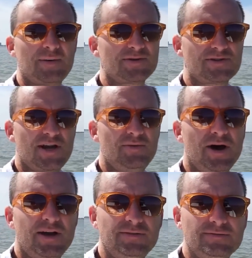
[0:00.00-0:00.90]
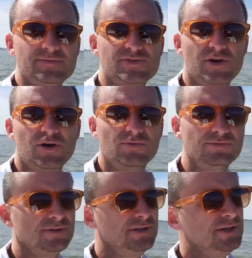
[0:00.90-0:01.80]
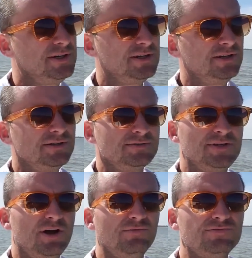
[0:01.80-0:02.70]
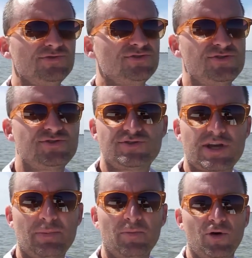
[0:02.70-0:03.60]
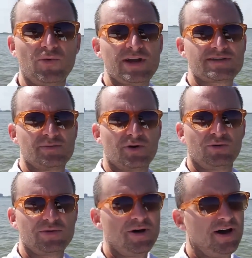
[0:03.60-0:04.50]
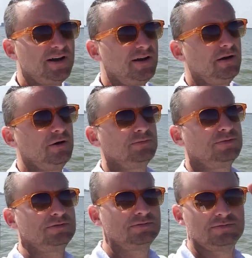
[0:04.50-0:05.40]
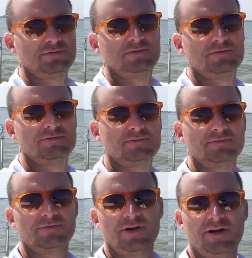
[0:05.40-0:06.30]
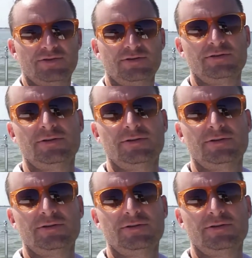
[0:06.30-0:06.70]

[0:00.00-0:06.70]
I'm excited about it. So, you know, just a couple more weeks, the boat will be mine, I hope. Whatever.